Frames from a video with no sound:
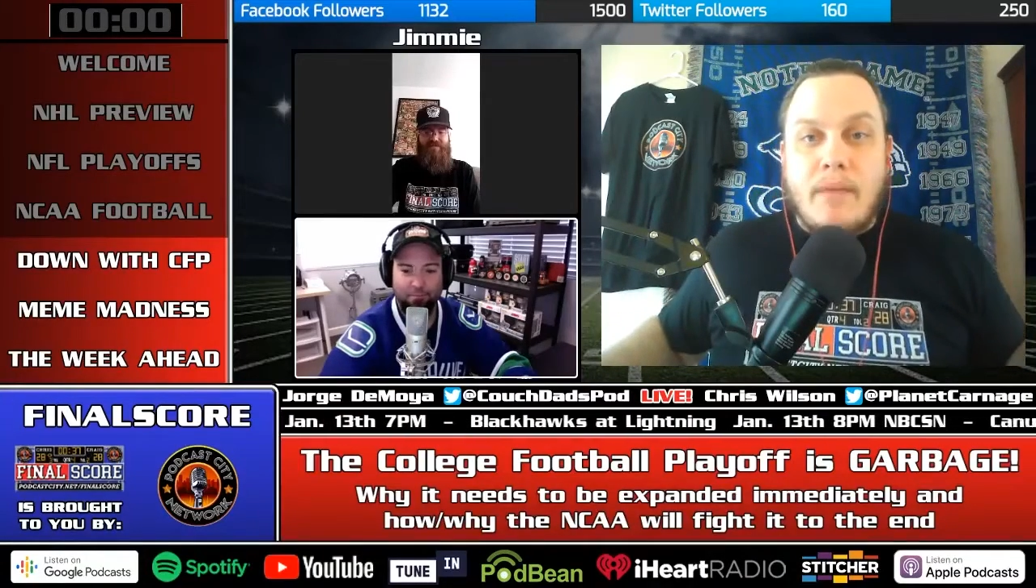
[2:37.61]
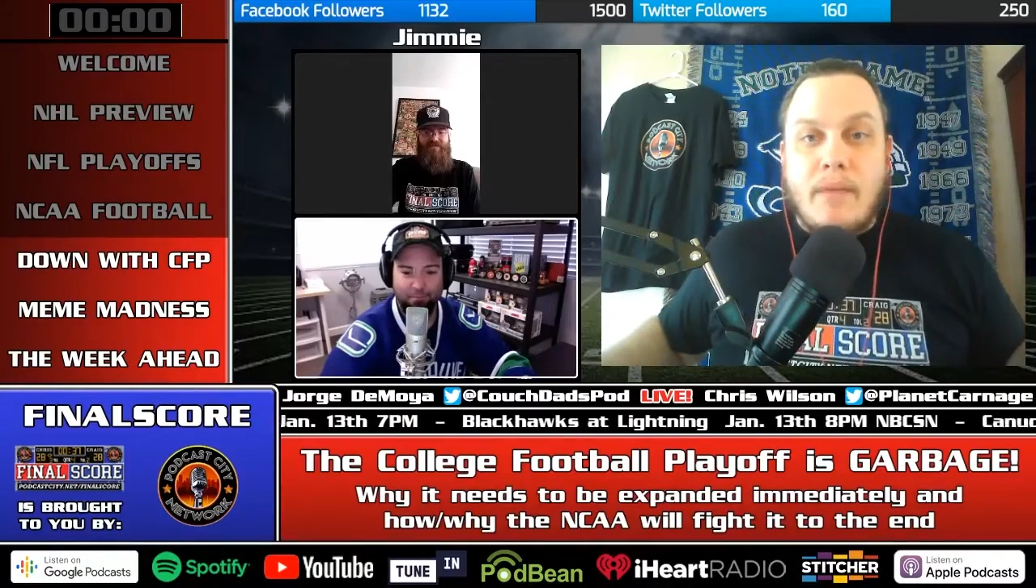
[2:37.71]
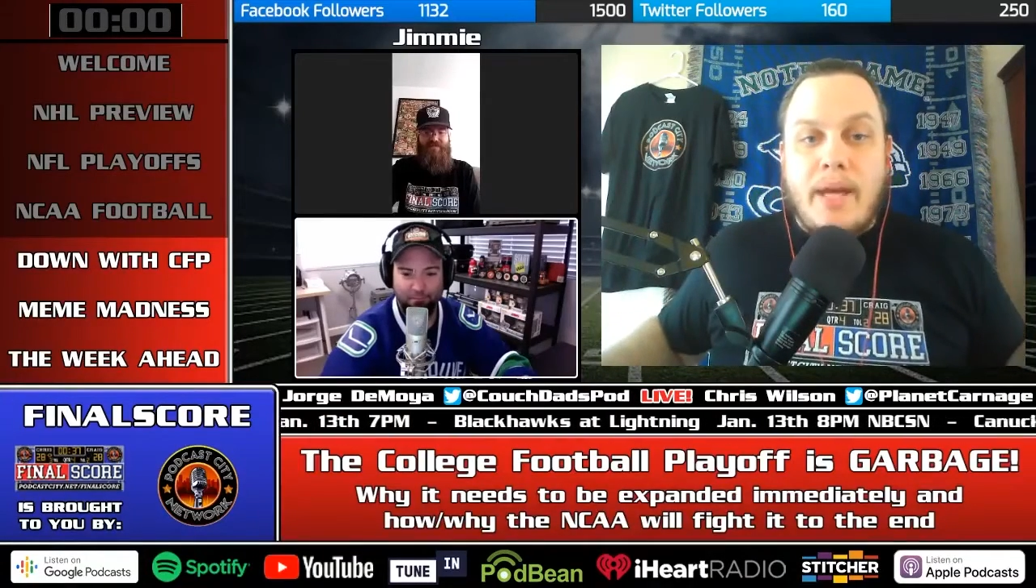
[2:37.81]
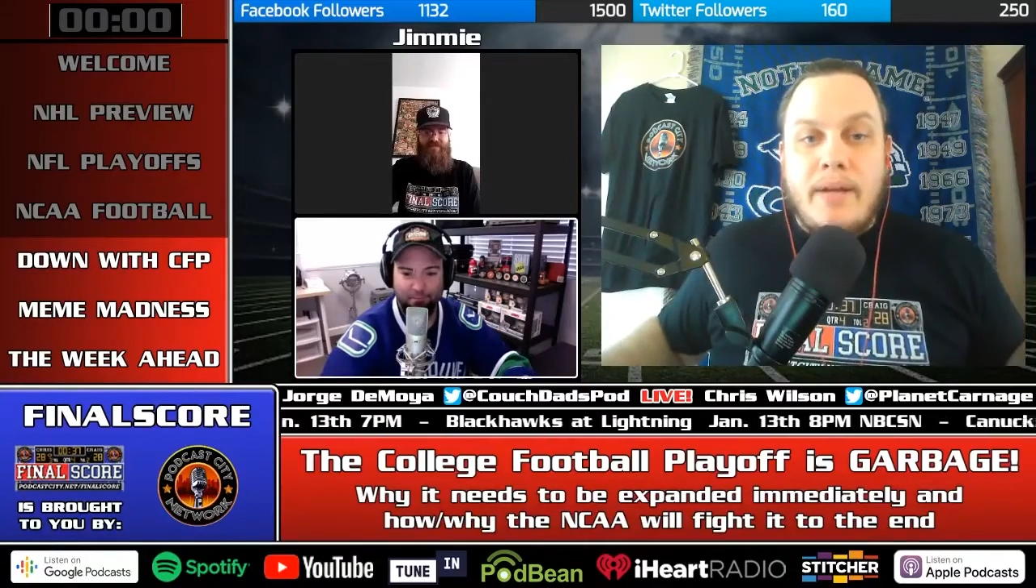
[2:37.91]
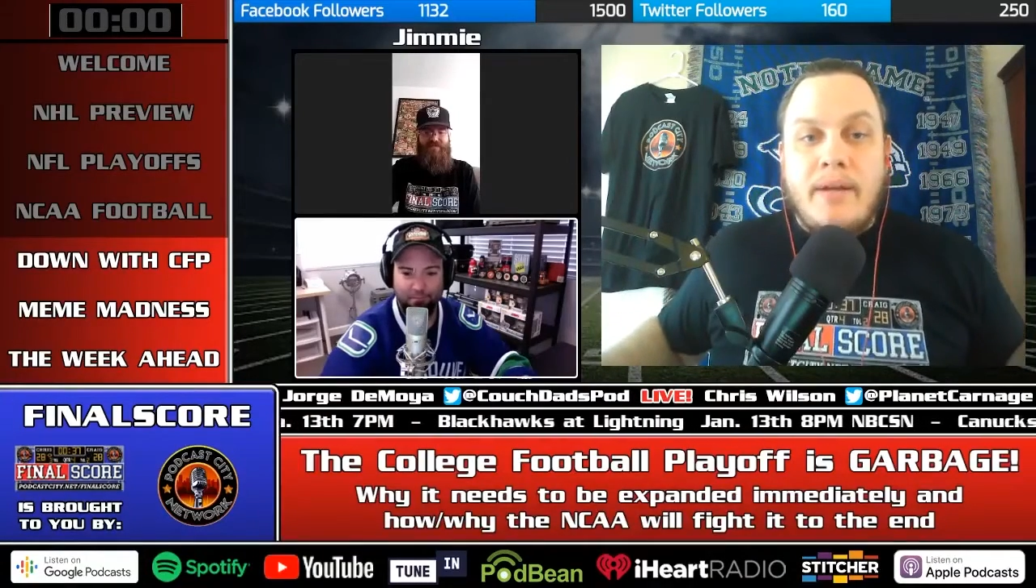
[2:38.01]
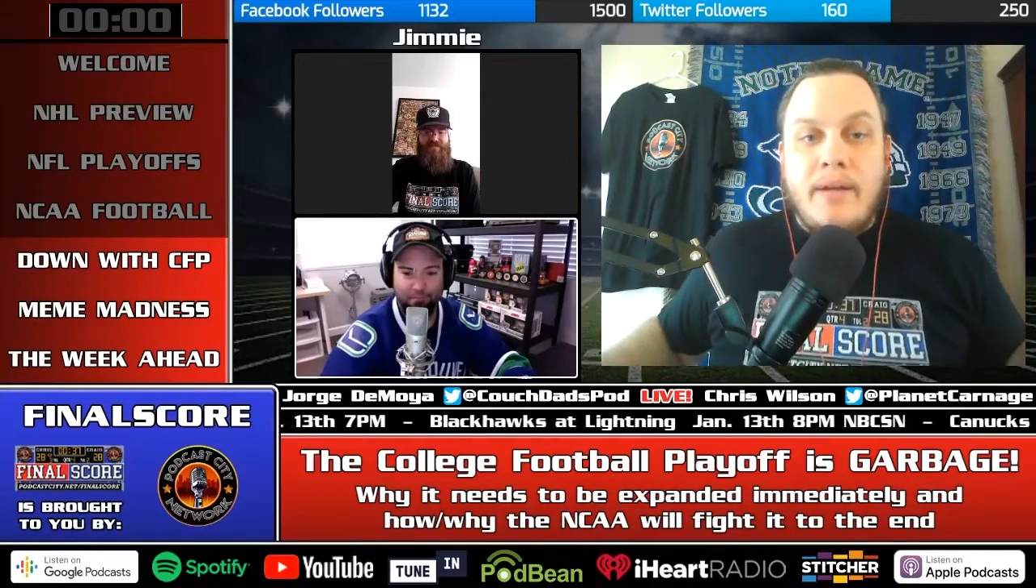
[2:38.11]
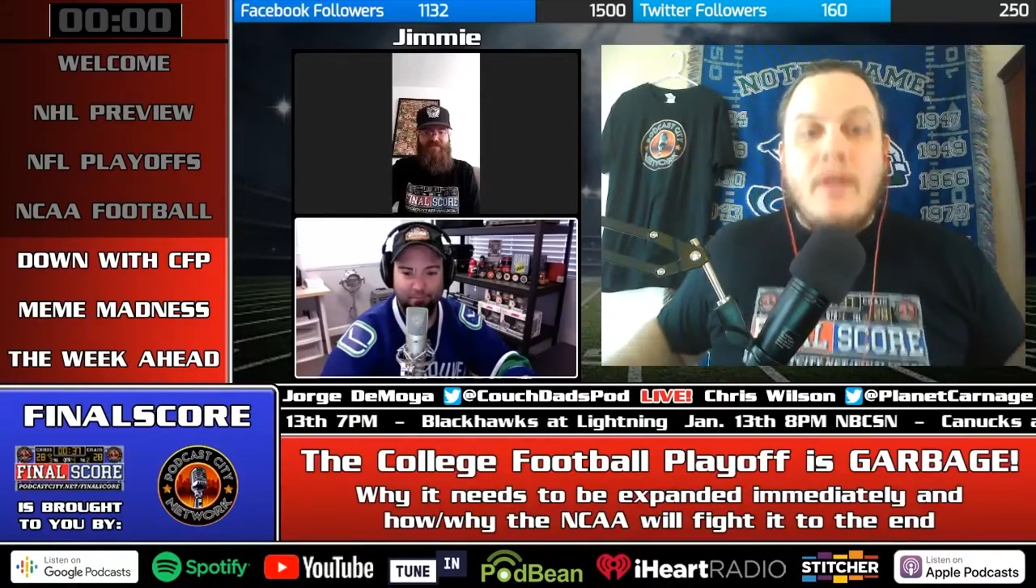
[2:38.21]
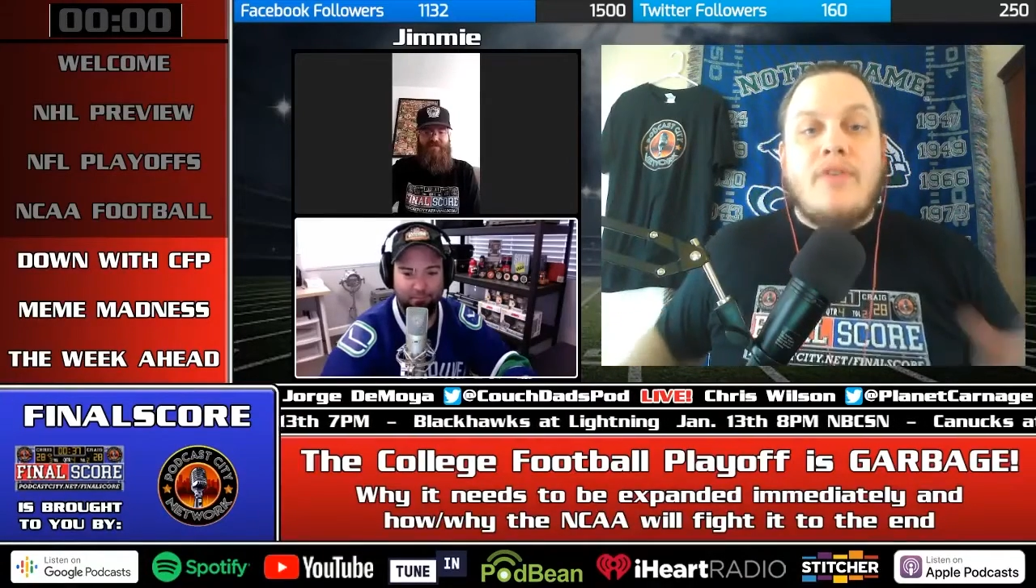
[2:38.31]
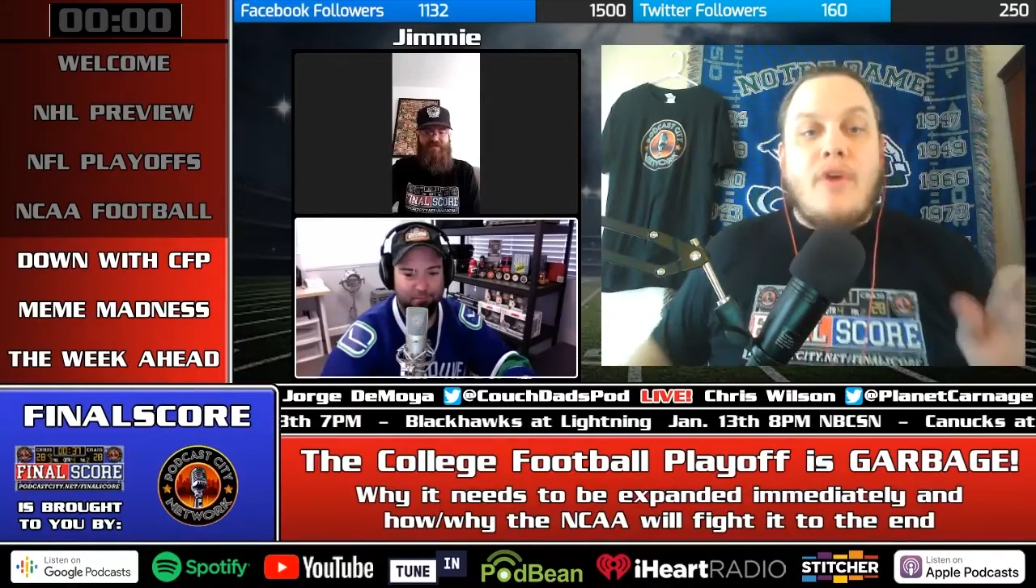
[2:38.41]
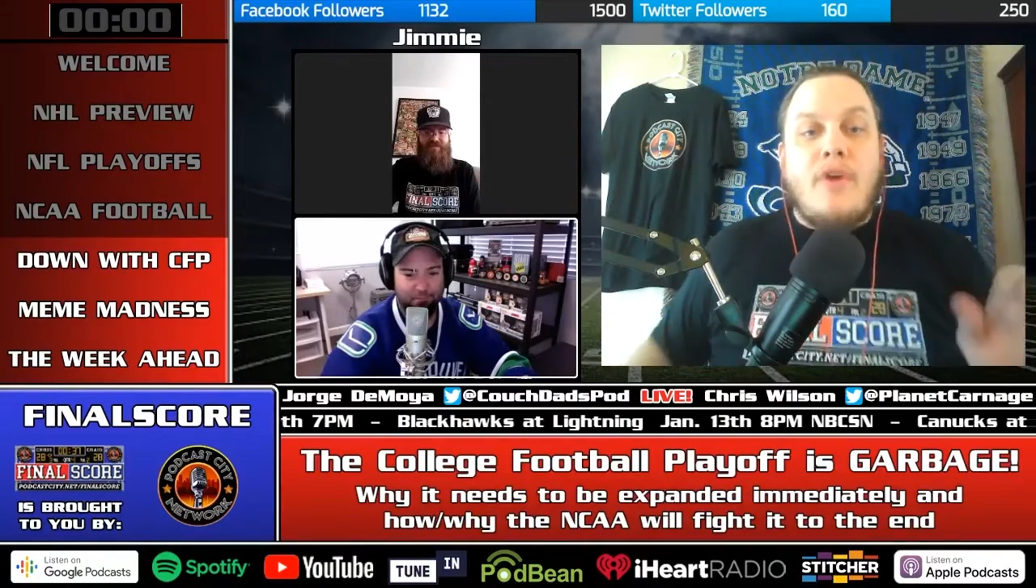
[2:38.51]
Okay.
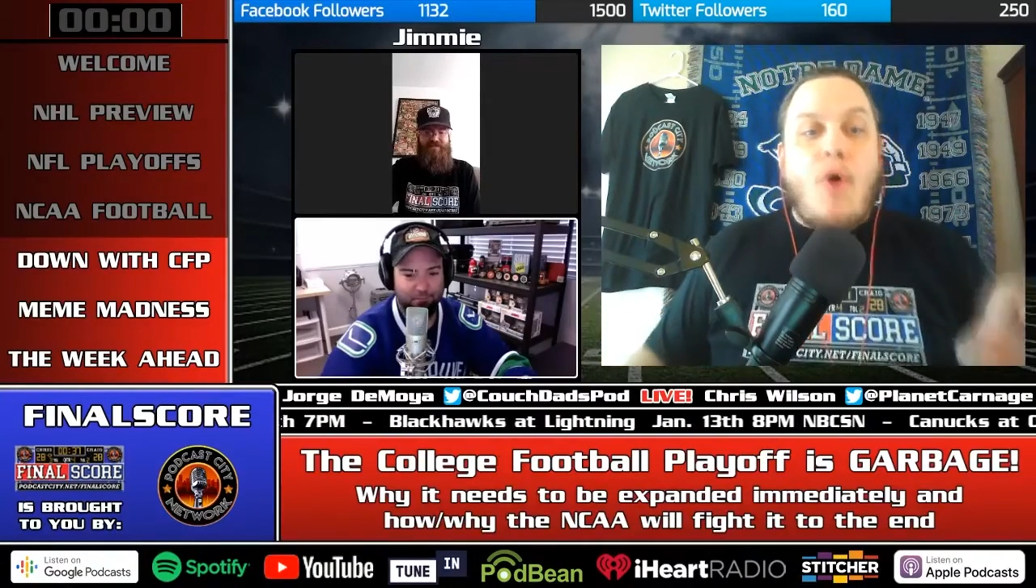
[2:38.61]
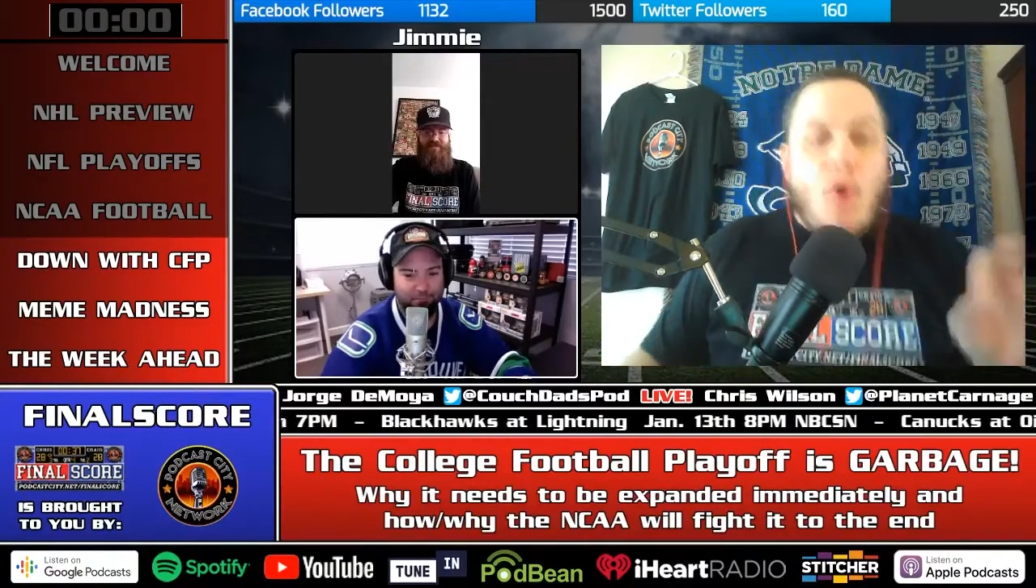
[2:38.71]
So